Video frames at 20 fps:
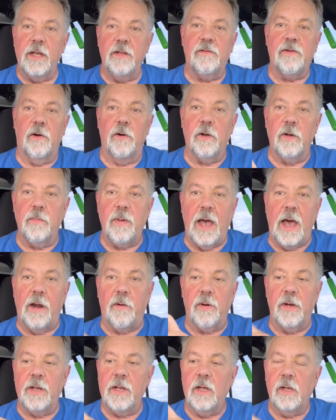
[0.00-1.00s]
Internal
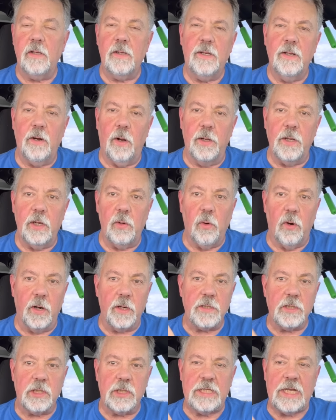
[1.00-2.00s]
battery can only
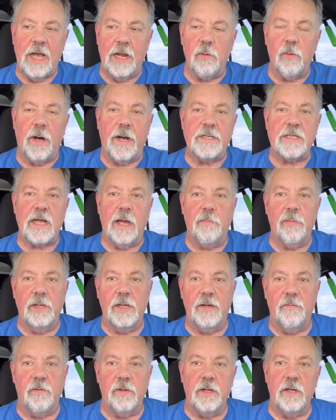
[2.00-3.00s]
work 10 watts, I
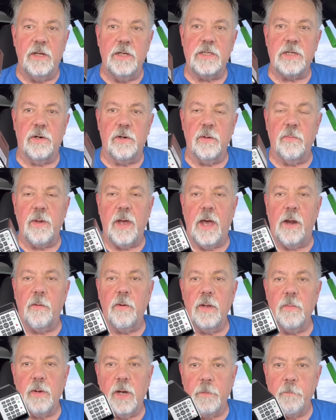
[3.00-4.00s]
believe, with an internal
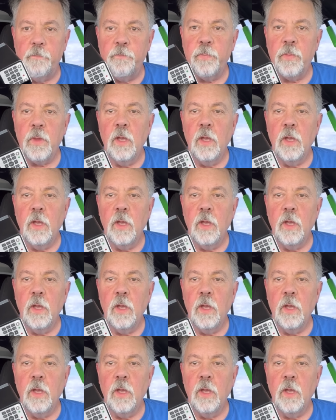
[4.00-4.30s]
battery, but